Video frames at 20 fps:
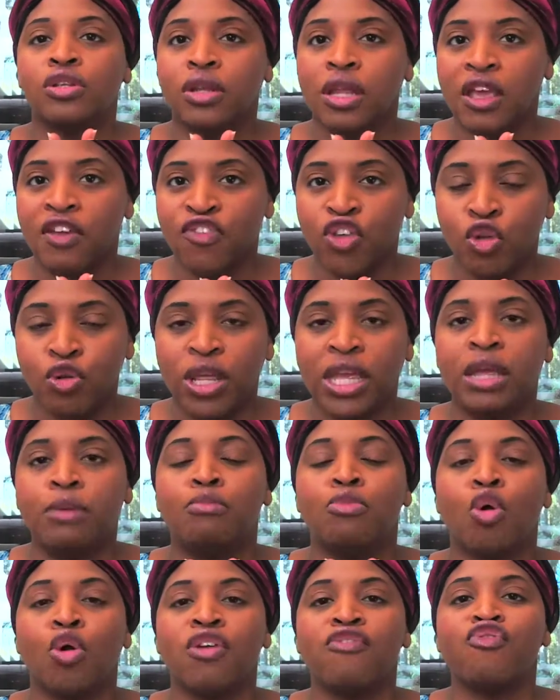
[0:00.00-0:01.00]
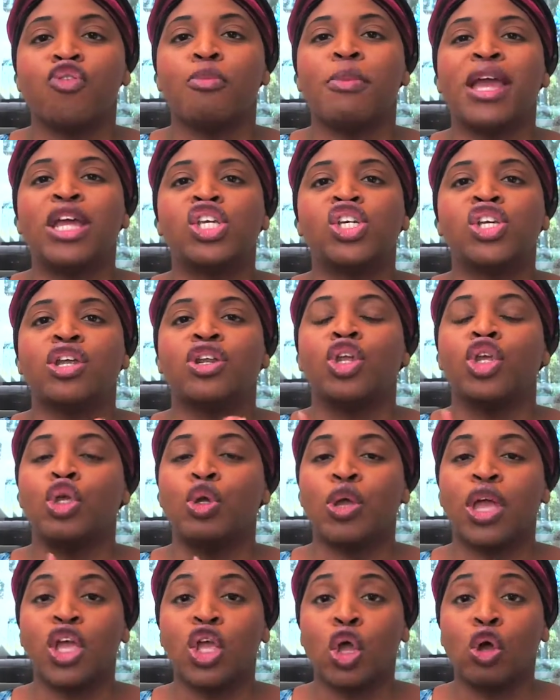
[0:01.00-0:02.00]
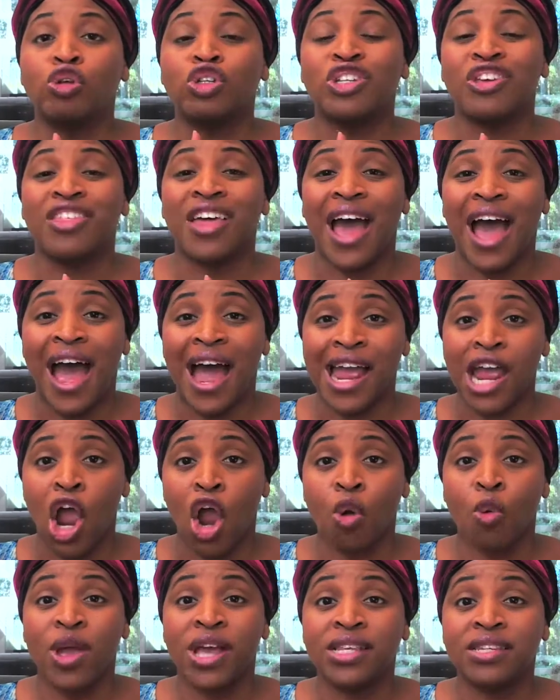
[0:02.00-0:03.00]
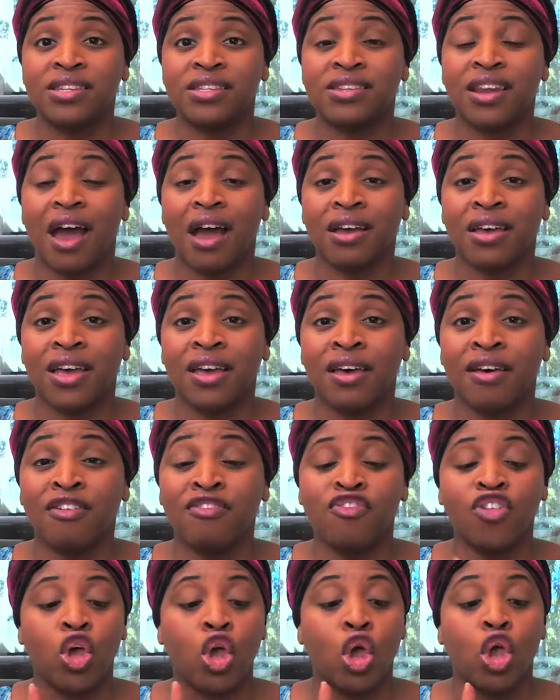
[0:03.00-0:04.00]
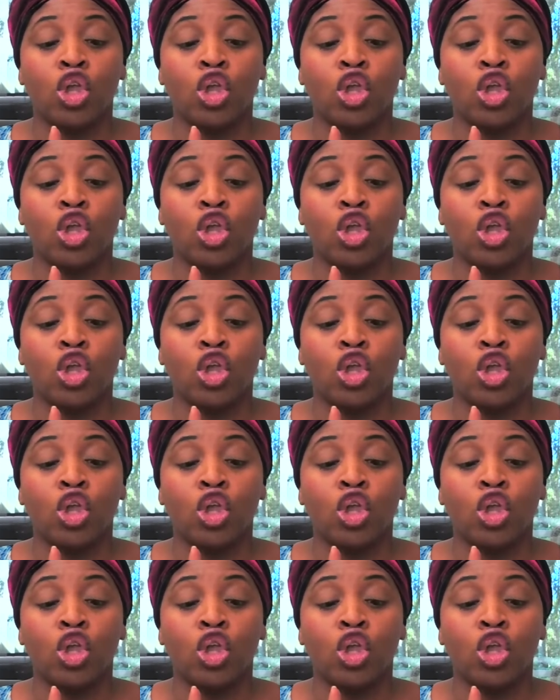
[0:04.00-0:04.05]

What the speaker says: if you need more information, you can go to the irs.gov,